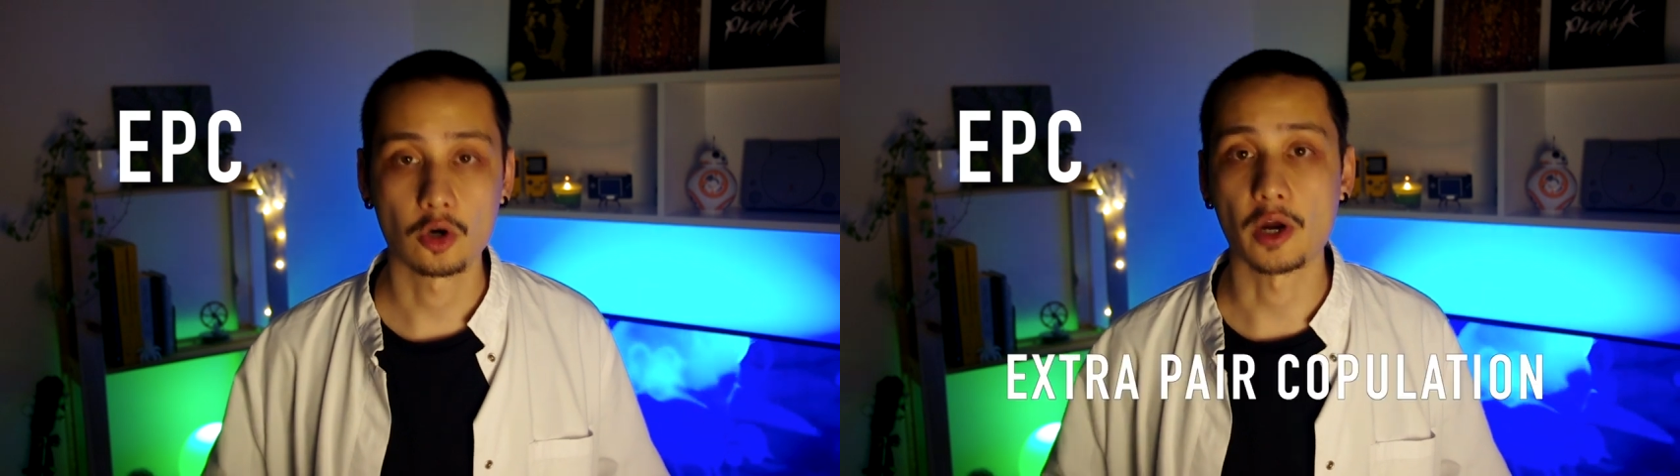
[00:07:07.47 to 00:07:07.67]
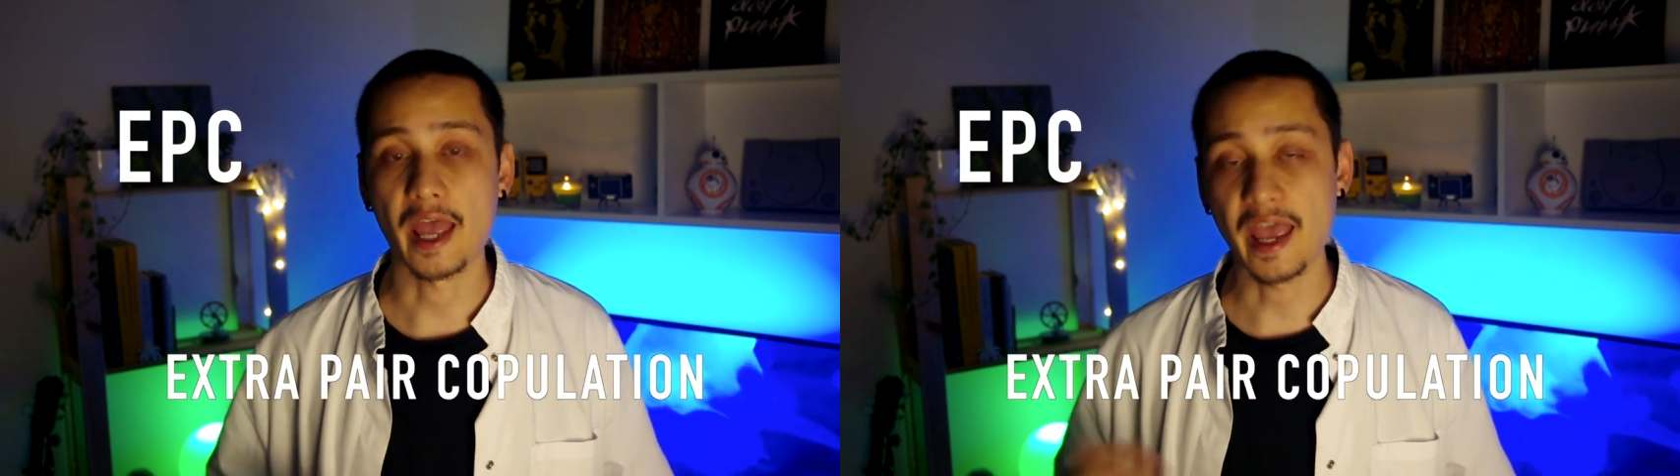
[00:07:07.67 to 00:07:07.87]

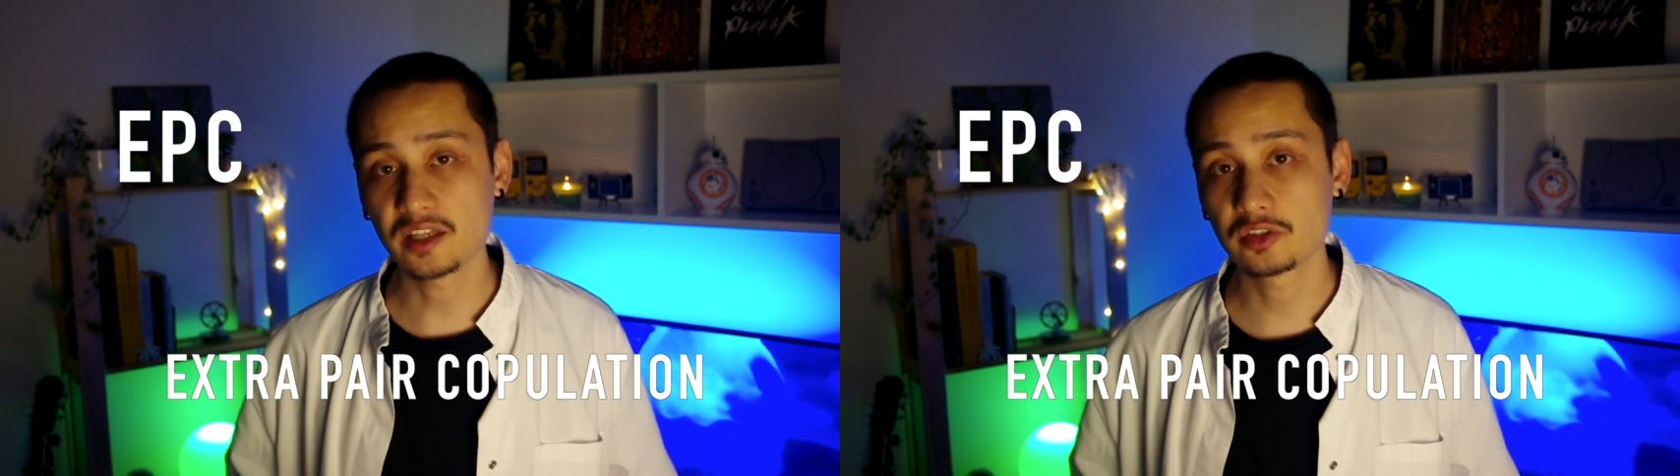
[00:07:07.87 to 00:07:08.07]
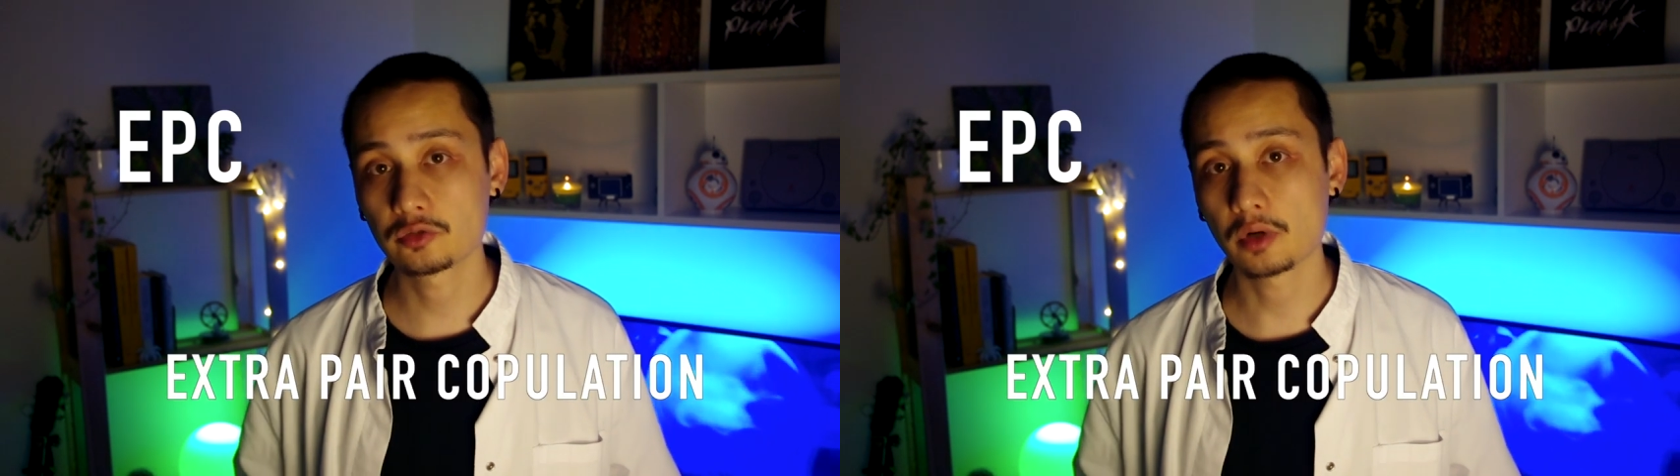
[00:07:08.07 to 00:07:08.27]
or
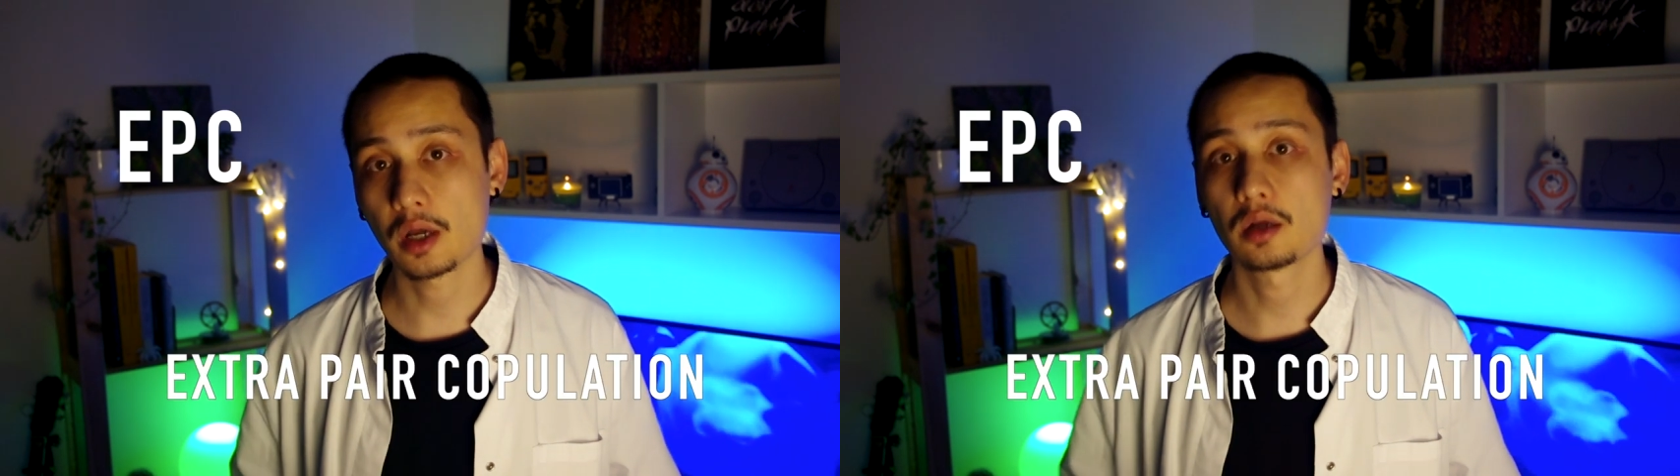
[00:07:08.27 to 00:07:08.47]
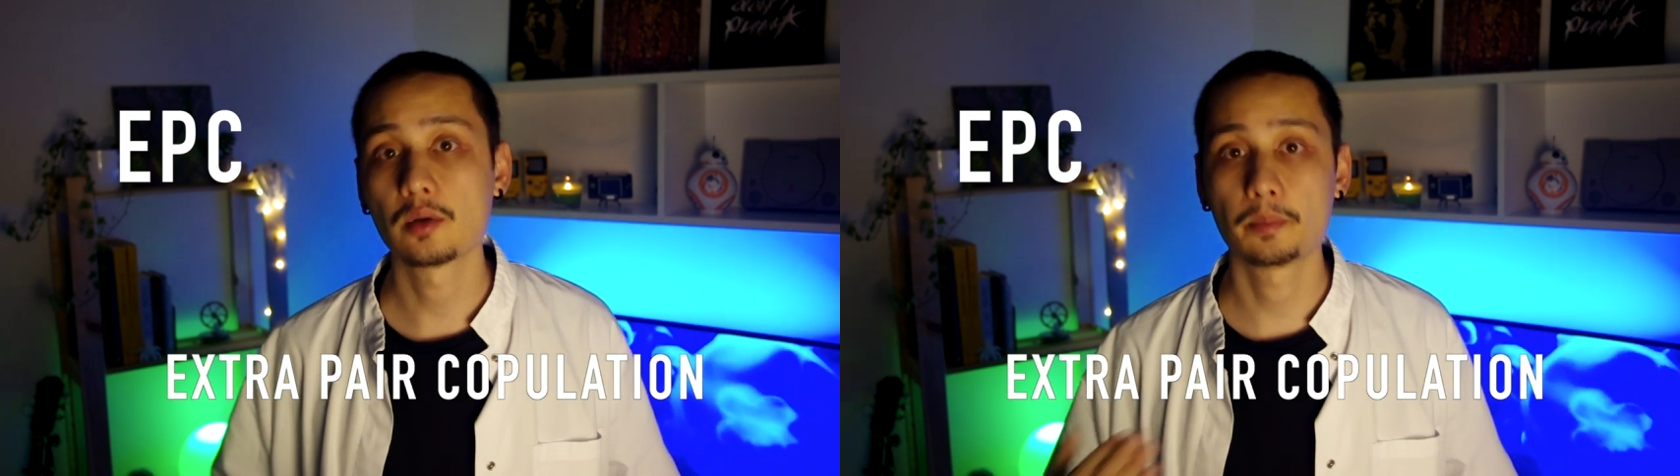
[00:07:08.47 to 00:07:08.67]

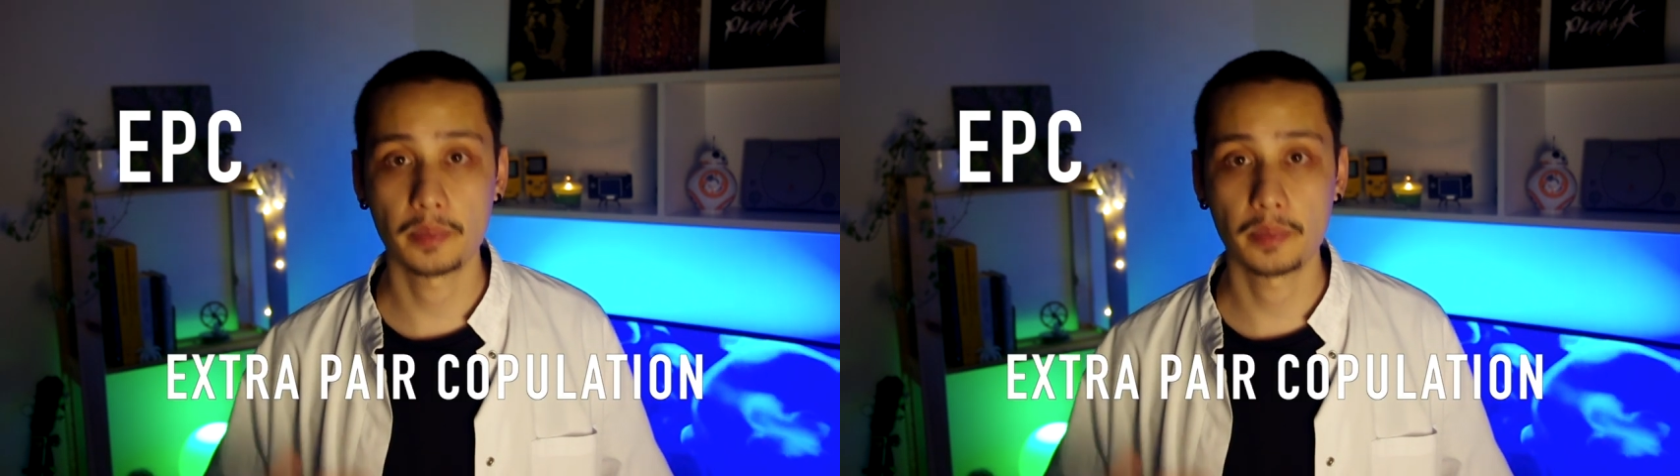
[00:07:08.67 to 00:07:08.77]
extra